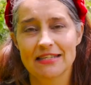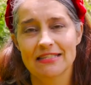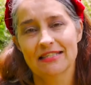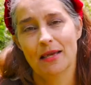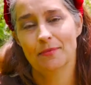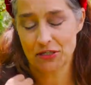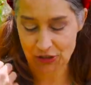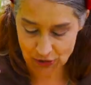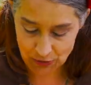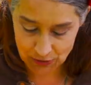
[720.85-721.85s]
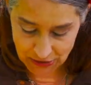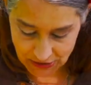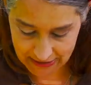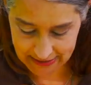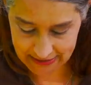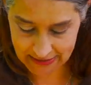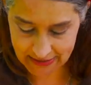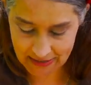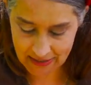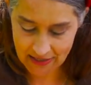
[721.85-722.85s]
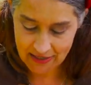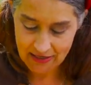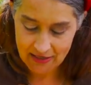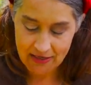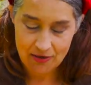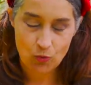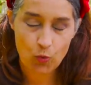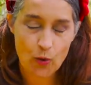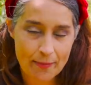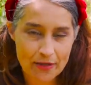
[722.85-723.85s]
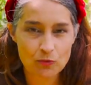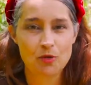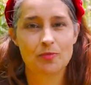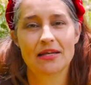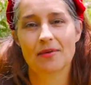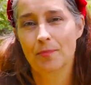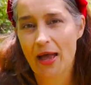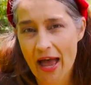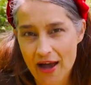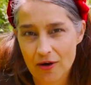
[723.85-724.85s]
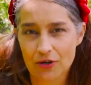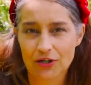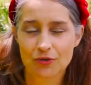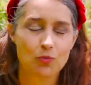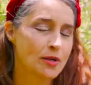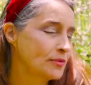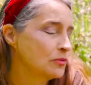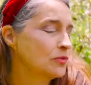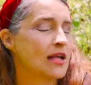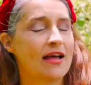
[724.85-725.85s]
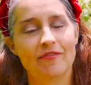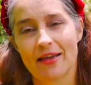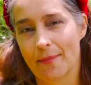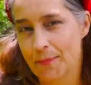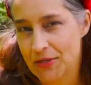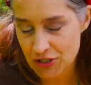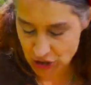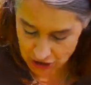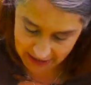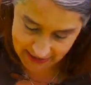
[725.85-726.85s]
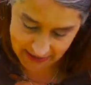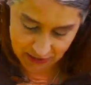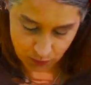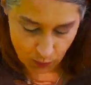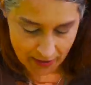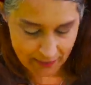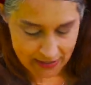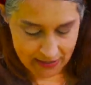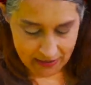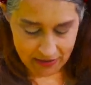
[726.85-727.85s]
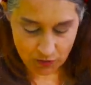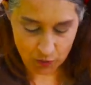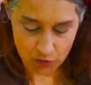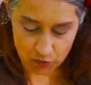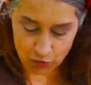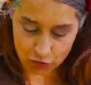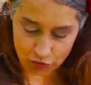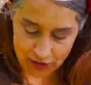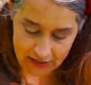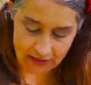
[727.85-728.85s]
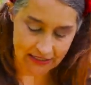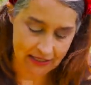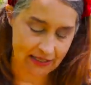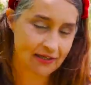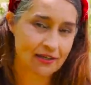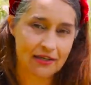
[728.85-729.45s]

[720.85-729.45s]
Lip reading: this summer solstice, women will be empowered, women will have ambitions, women will really